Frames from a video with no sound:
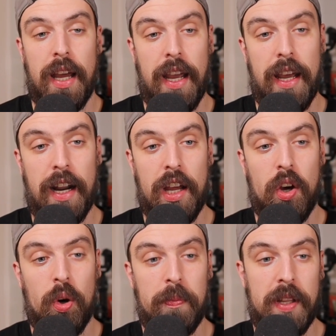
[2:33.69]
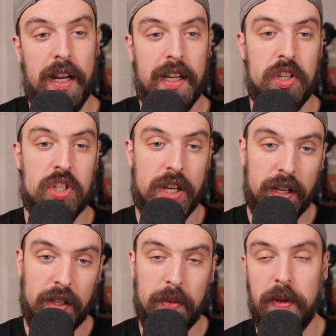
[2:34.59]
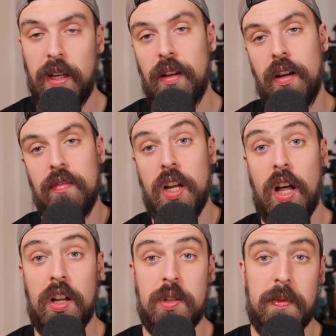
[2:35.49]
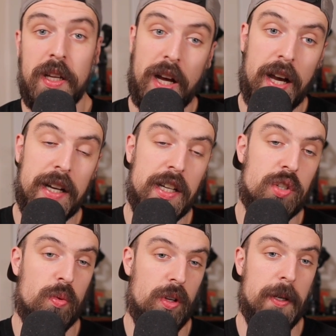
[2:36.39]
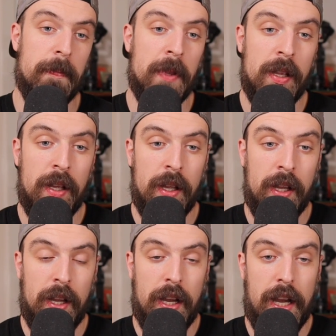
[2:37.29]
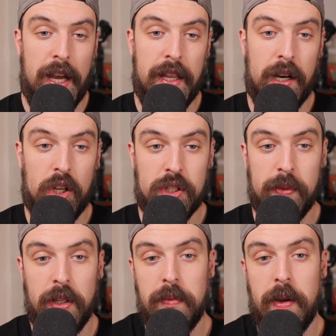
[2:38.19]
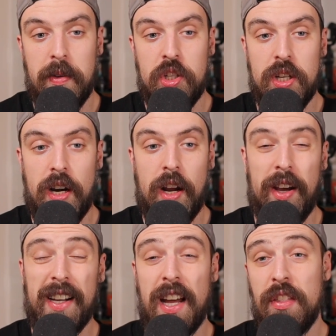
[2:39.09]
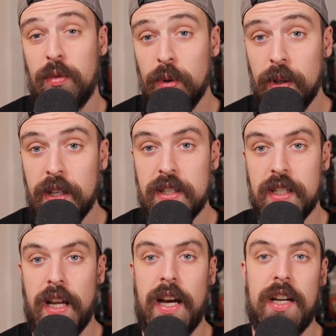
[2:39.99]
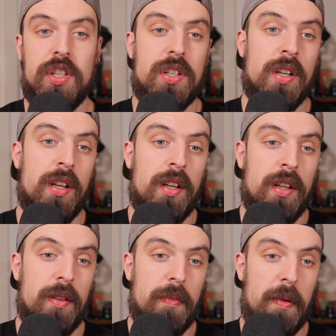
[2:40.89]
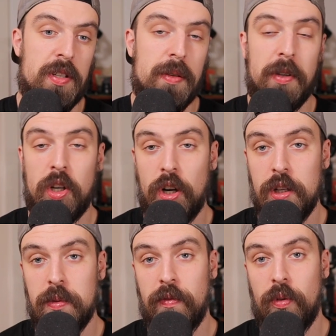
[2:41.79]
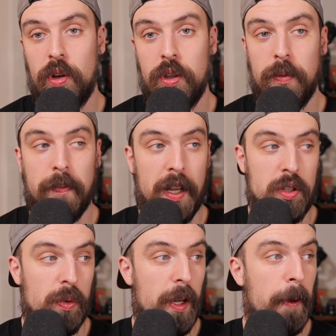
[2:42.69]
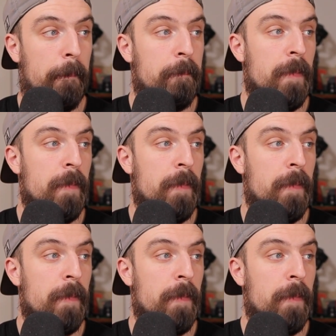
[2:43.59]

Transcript: And I hope that I can share a little bit of knowledge behind each one, and then ultimately maybe share how I got through it, / maybe some encouragement for you as well.